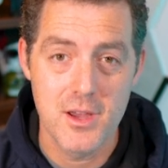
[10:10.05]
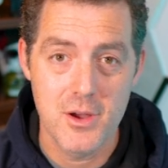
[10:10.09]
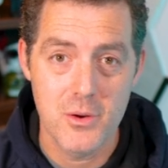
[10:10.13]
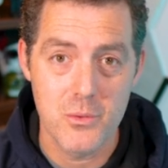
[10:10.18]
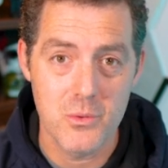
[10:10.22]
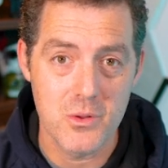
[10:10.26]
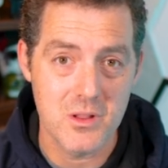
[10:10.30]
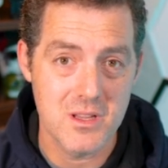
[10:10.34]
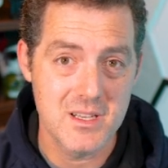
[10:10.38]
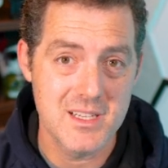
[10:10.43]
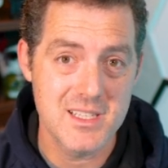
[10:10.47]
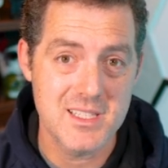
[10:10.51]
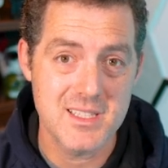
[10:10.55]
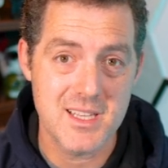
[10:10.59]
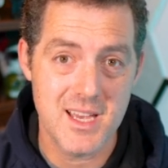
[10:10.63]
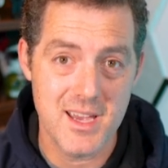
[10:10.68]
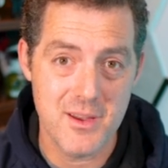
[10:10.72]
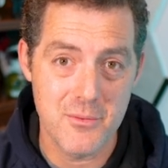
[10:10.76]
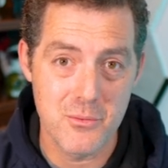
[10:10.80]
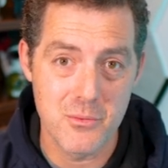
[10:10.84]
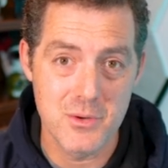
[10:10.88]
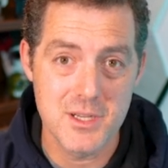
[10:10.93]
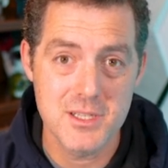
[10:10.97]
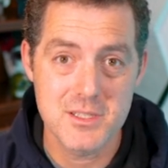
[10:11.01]
released
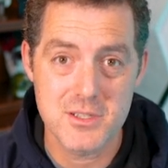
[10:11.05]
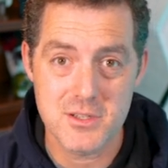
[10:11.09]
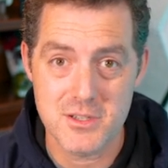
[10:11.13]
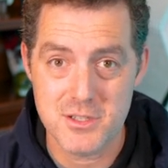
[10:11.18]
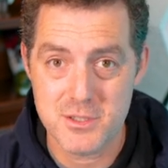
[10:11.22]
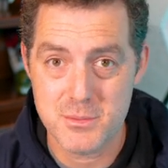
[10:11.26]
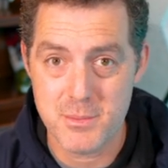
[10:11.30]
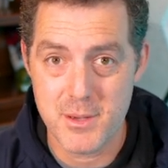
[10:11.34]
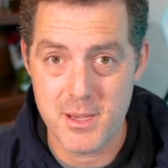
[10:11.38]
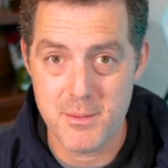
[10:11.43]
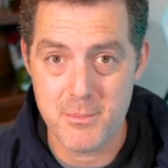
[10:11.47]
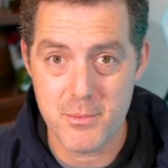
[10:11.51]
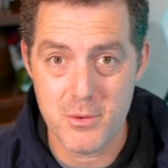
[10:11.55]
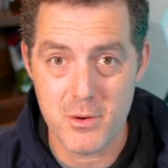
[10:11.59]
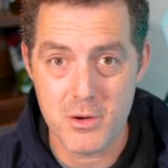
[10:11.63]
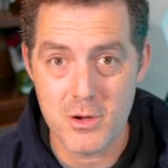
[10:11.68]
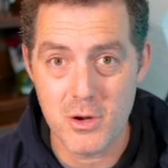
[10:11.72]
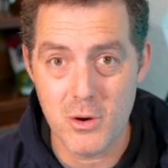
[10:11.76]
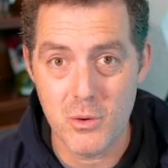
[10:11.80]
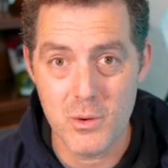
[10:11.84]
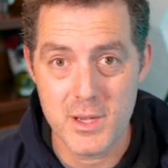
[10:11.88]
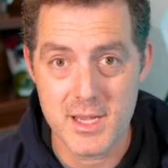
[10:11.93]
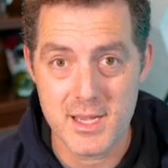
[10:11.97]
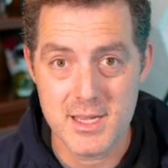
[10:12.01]
a research paper
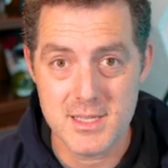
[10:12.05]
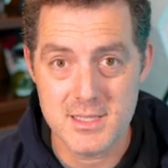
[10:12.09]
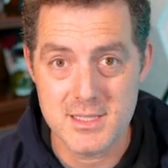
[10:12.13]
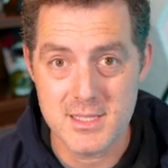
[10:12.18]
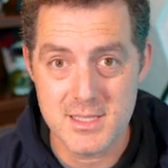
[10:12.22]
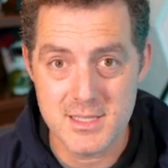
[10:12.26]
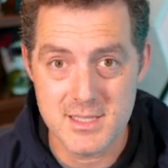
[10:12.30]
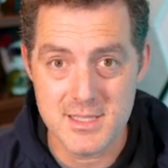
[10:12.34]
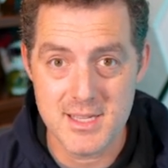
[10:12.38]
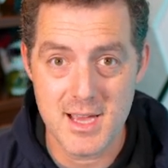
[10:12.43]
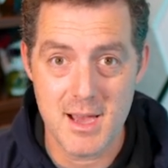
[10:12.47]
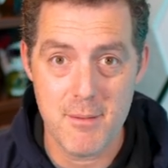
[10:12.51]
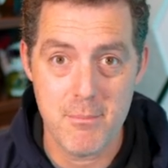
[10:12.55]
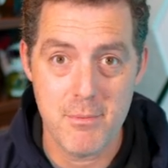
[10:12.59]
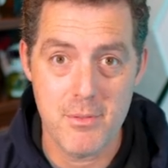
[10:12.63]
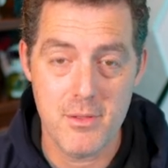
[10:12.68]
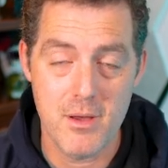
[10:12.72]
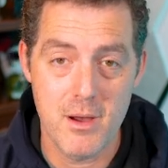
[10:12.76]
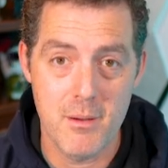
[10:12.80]
going into depth